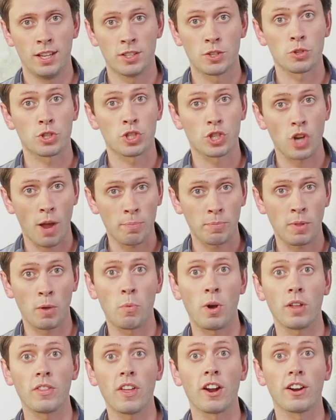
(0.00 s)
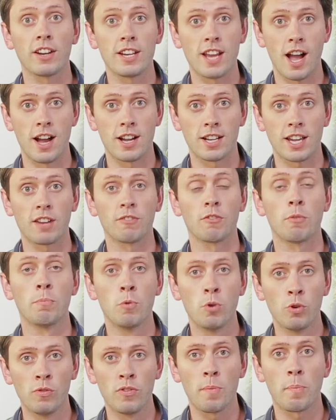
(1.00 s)
So stop them while they are young and
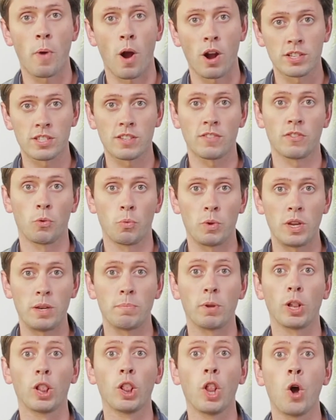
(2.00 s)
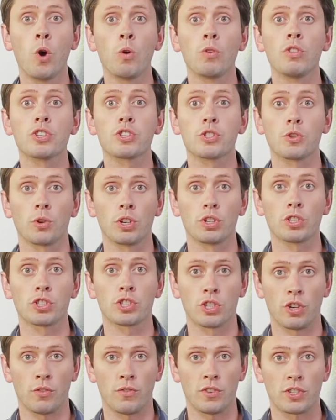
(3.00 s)
remove the parts of the weed below the soil
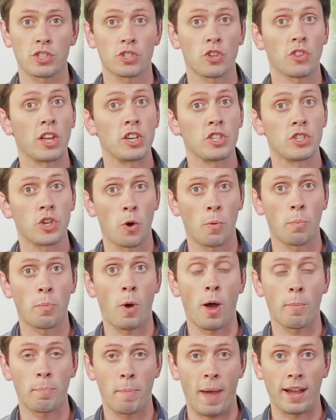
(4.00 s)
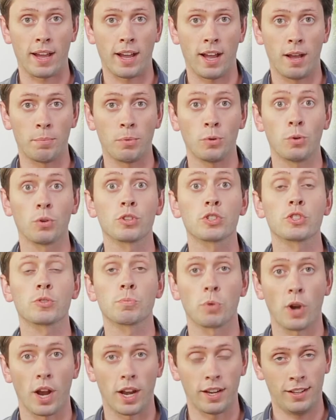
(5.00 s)
surface so they don't pop back up or
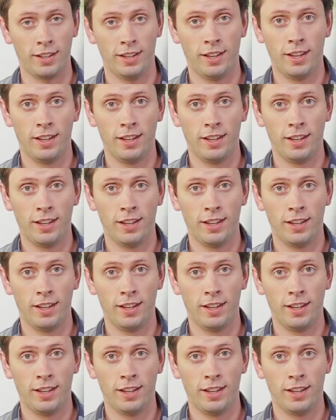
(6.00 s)
spread.